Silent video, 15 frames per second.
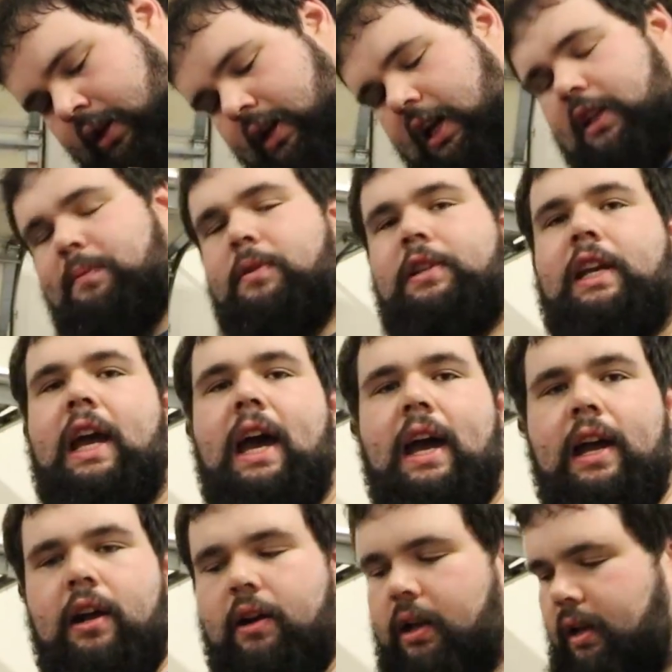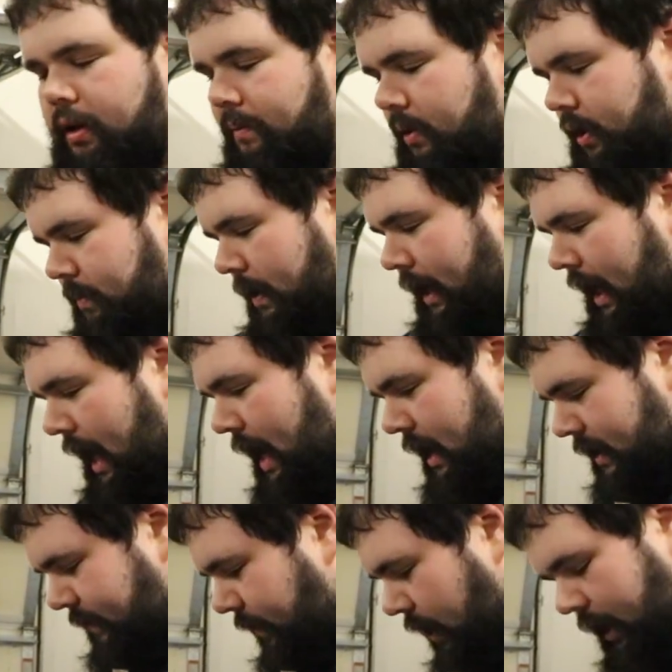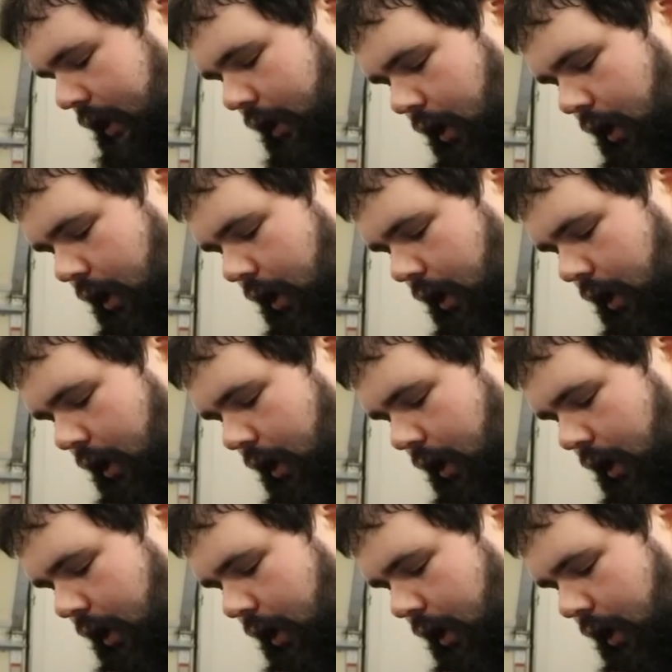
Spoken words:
Has a bunch of cat hair in it because my cats fucking